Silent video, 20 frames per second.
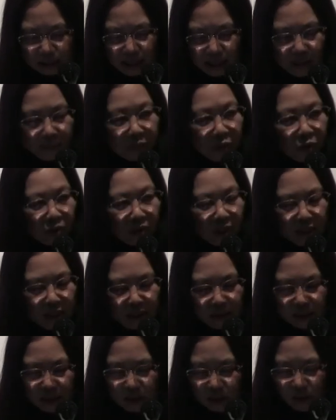
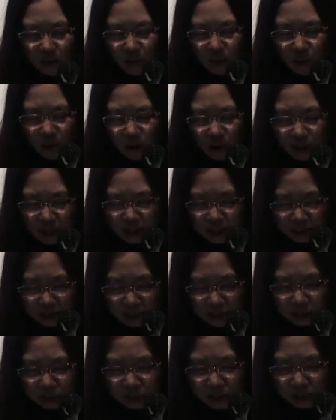capturing, or
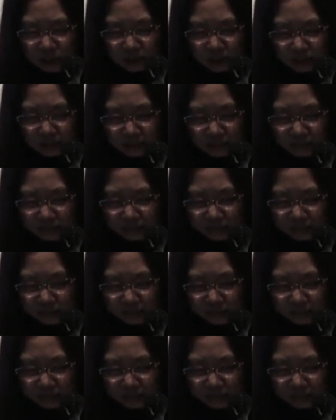enclosing.